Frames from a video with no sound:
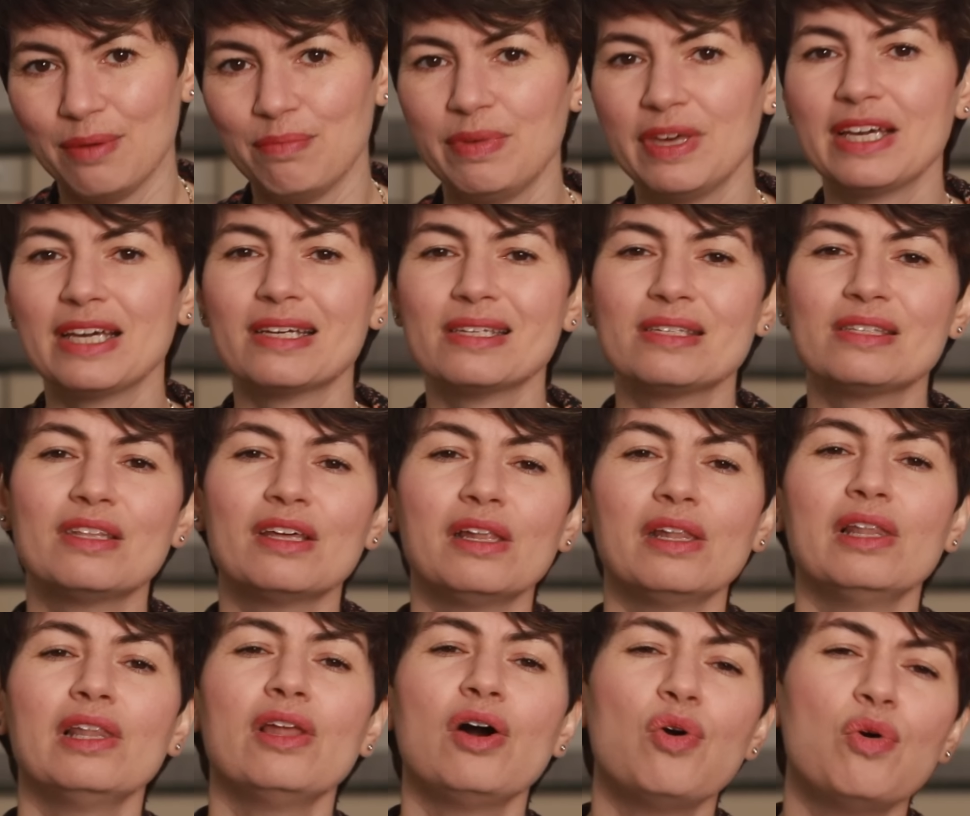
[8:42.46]
because the
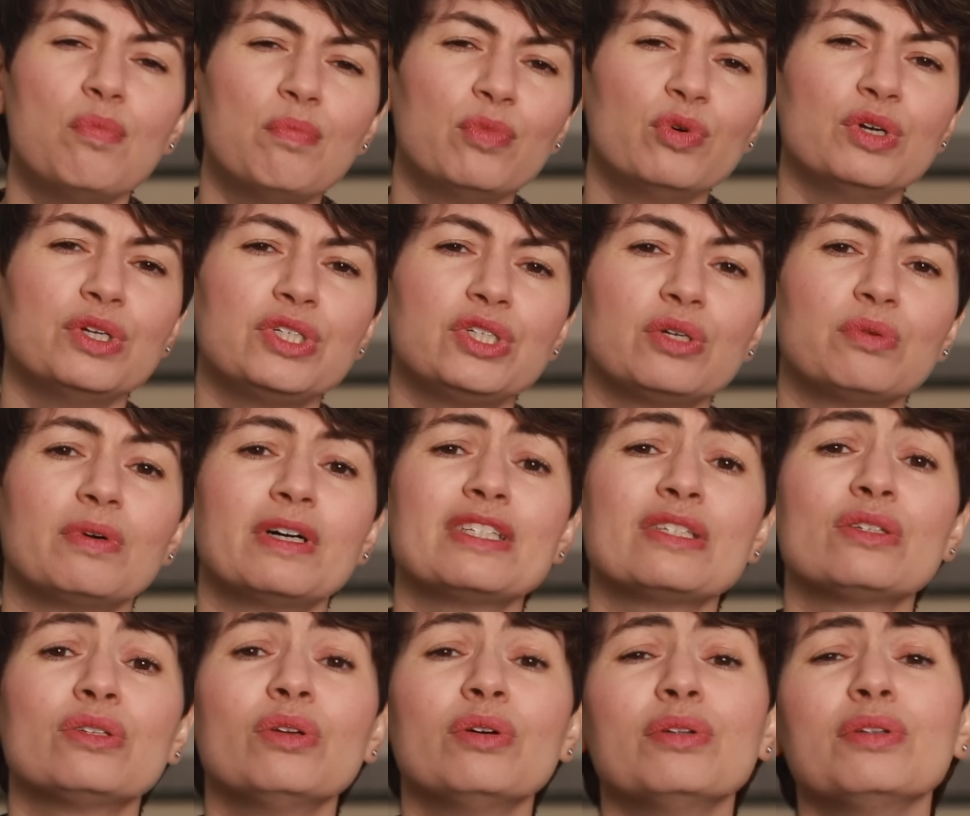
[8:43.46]
low moisture
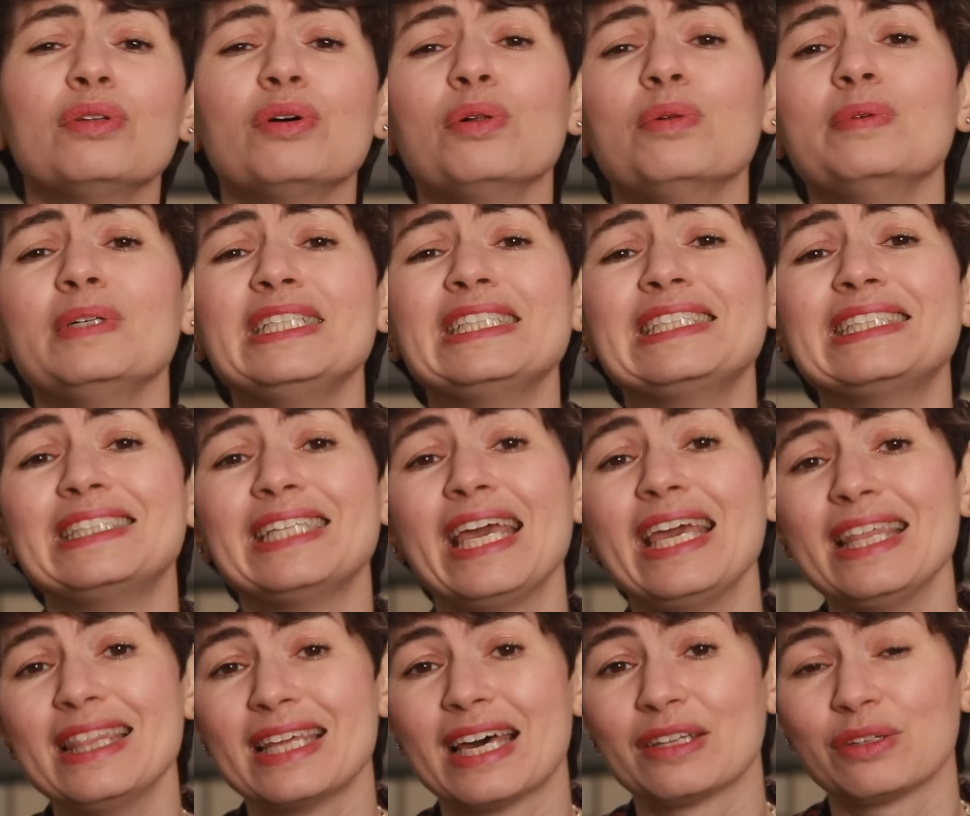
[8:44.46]
ones don't always
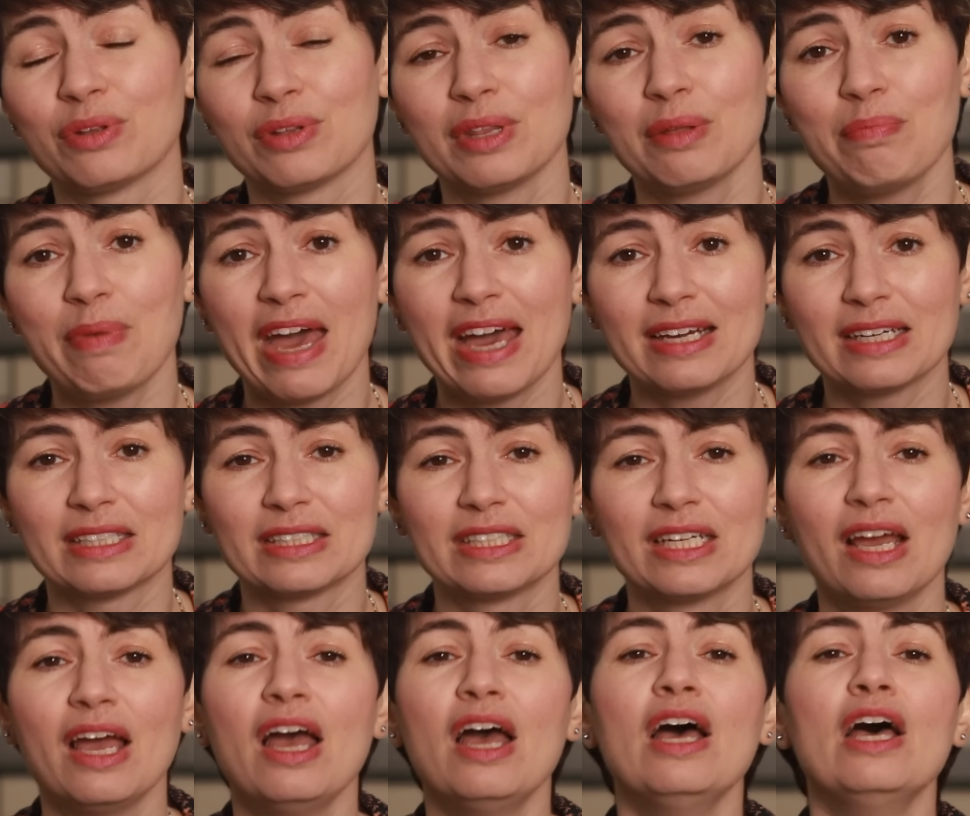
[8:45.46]
say that on the package.
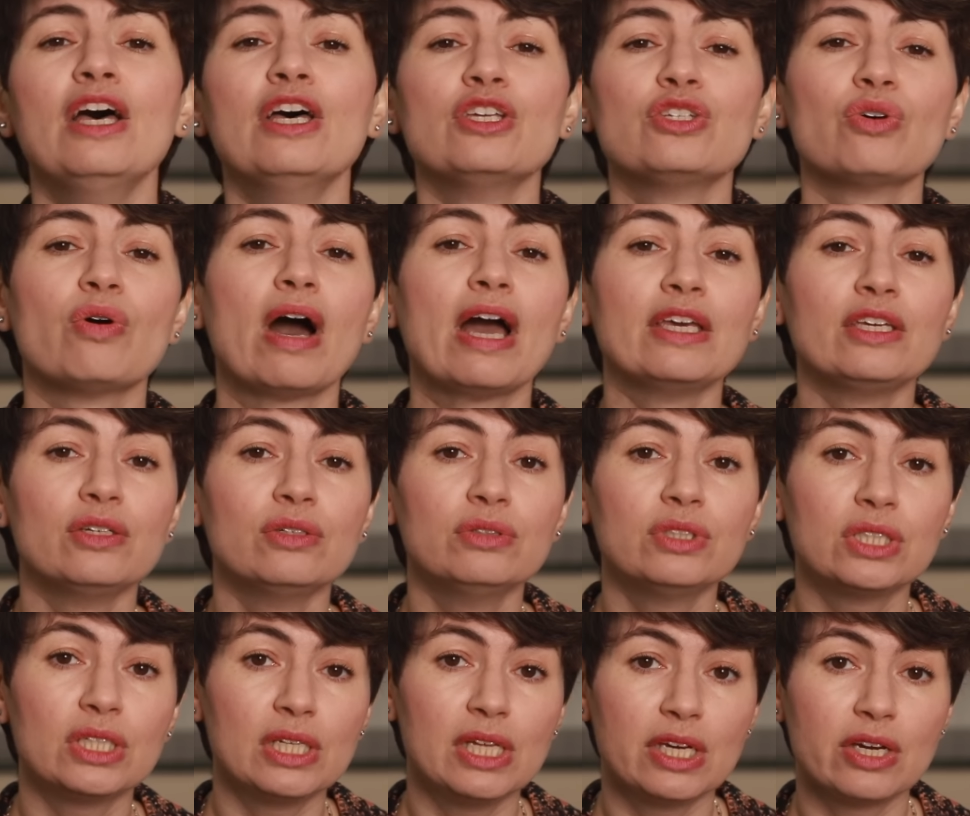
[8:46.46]
So I
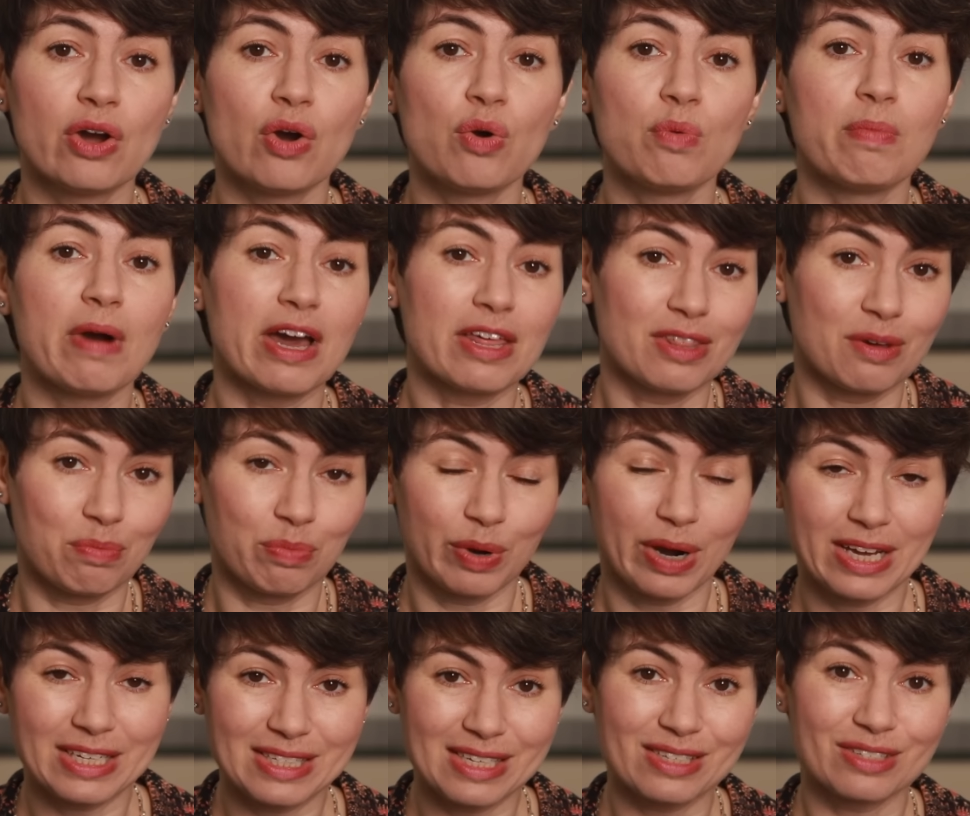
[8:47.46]
usually go by the
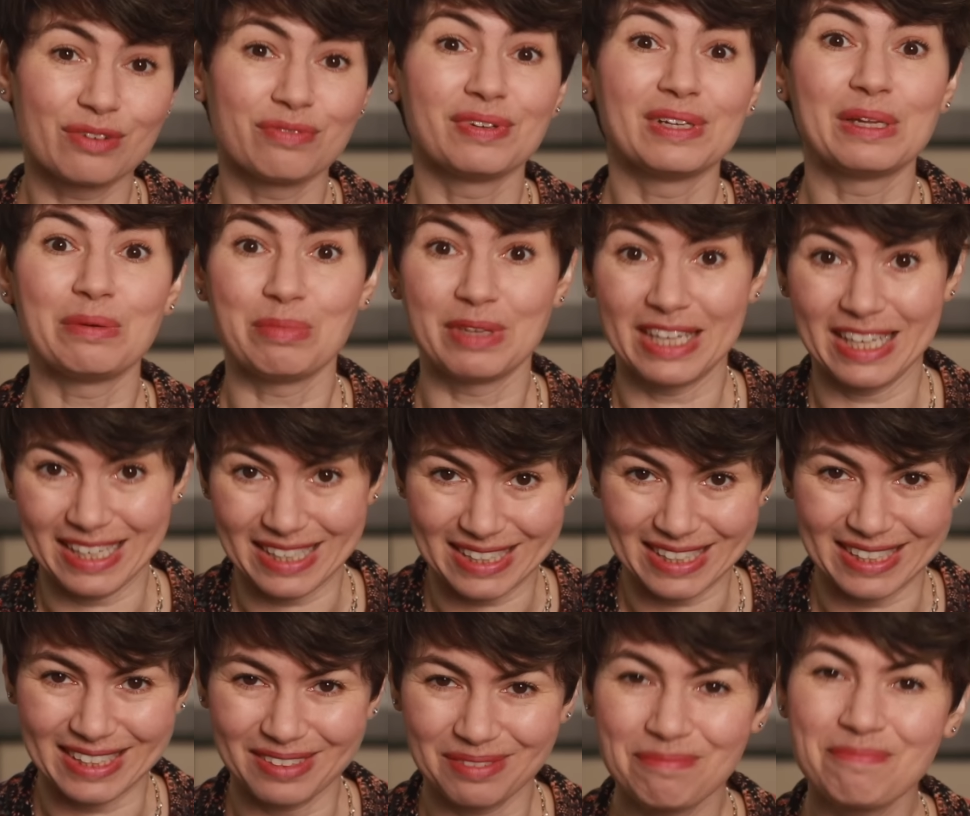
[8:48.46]
process of
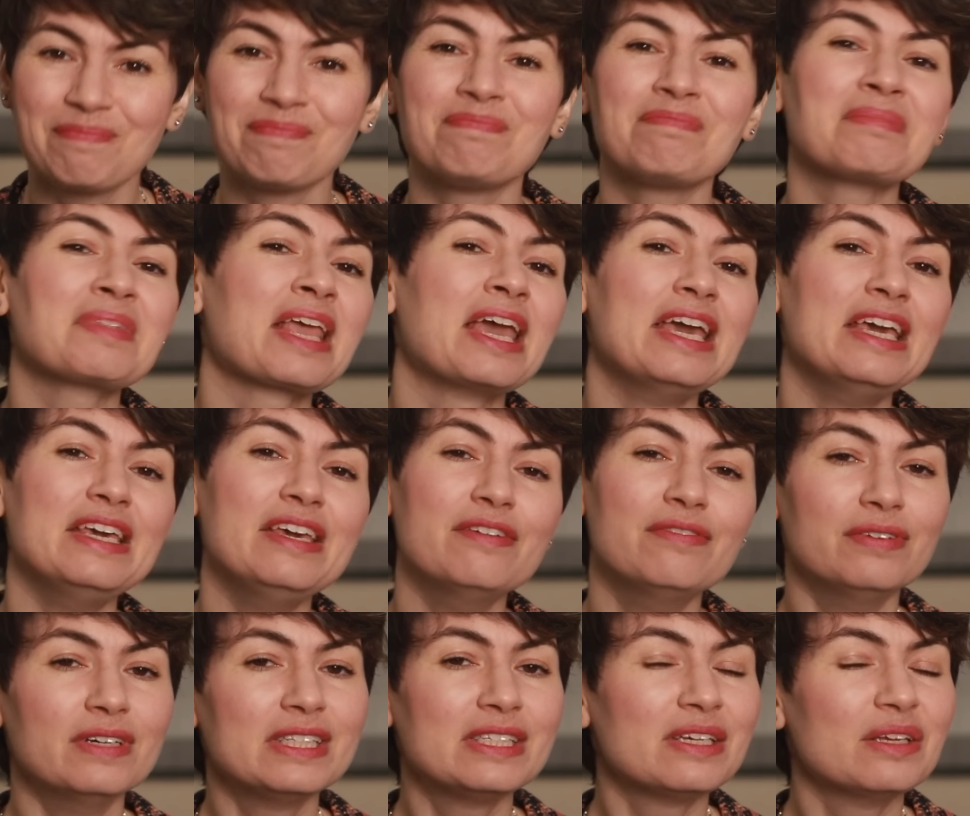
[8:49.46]
elimination.
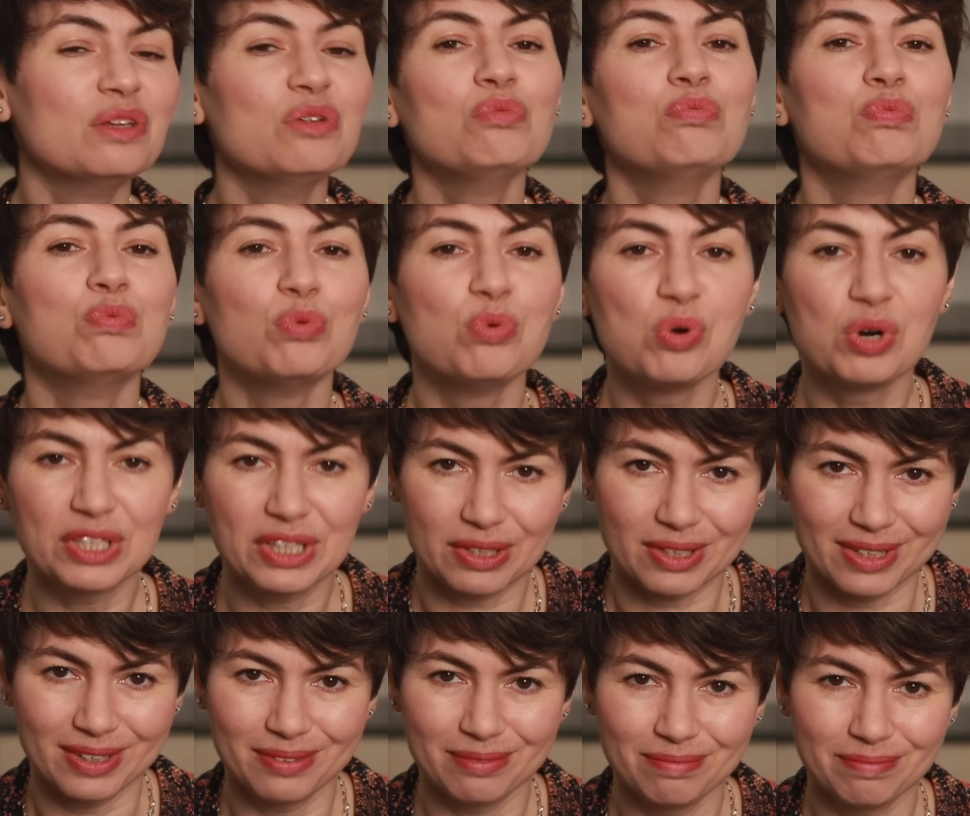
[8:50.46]
If it's in
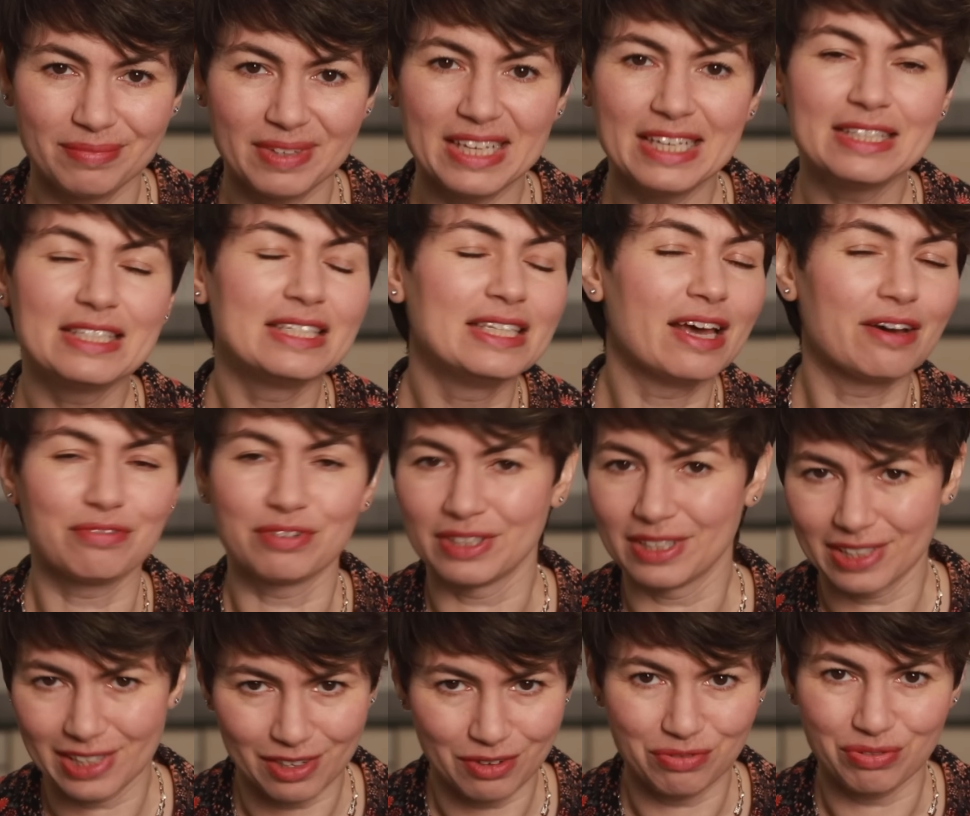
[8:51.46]
water, it's
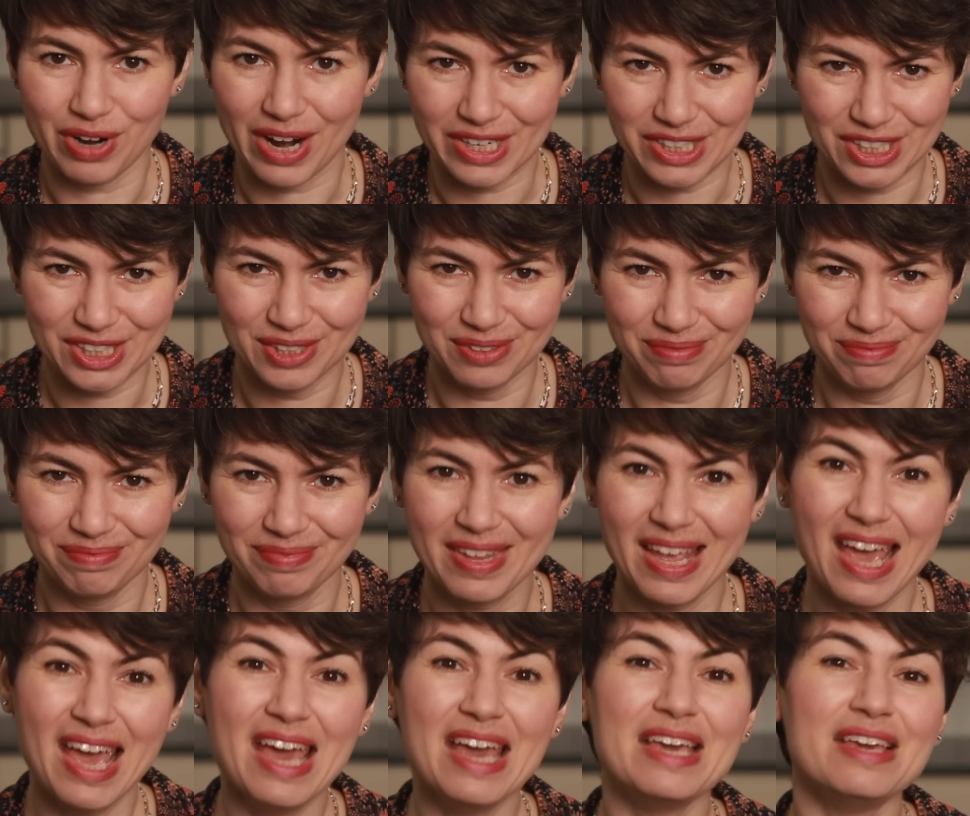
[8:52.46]
definitely fresh.
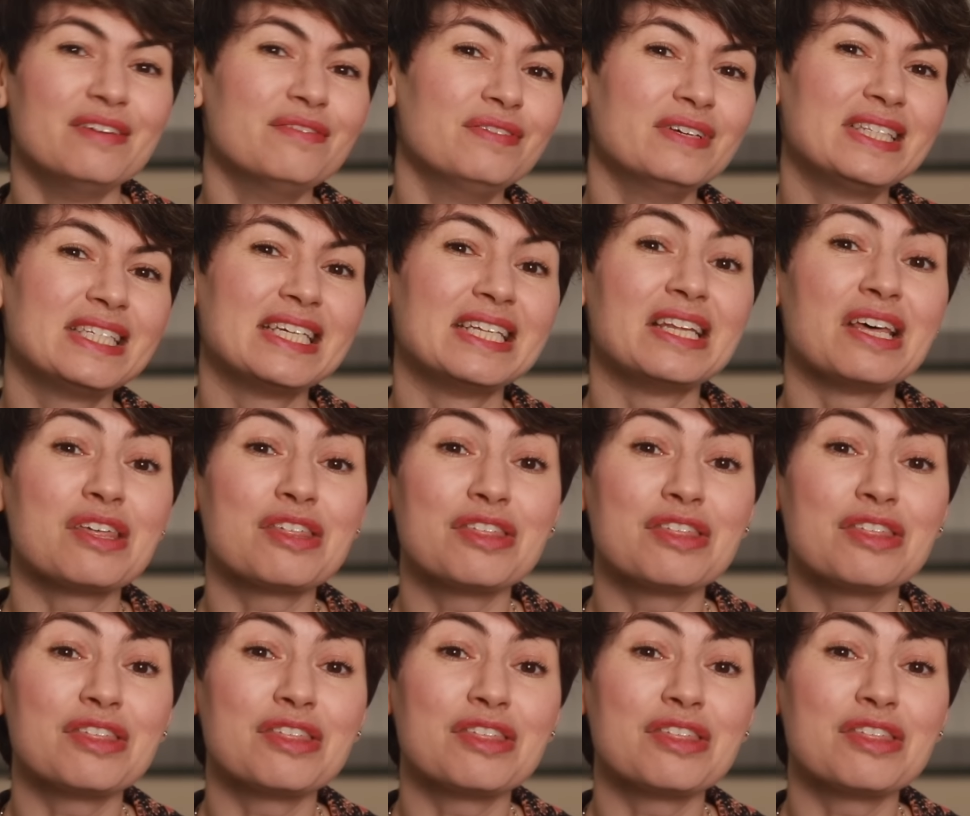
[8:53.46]
If it's in a